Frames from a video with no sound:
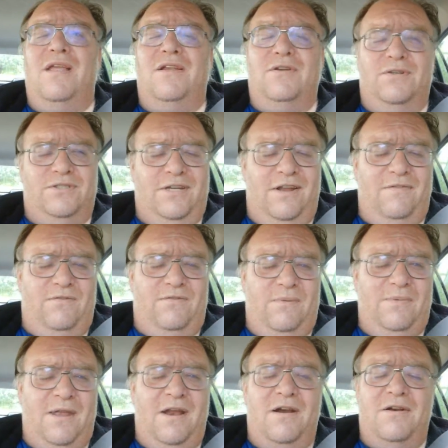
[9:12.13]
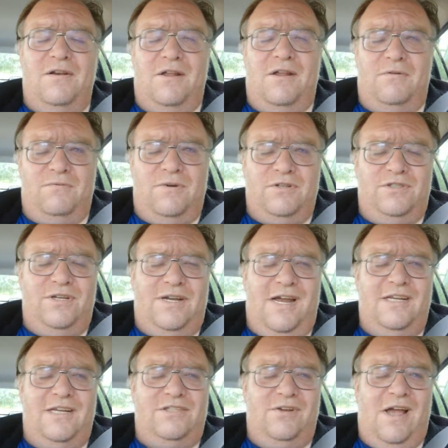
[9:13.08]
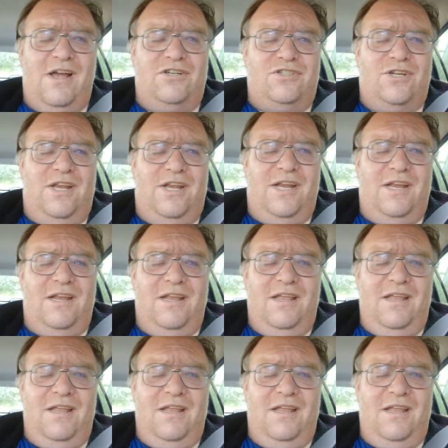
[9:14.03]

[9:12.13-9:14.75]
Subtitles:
You'll see it from there, and I want you guys to actually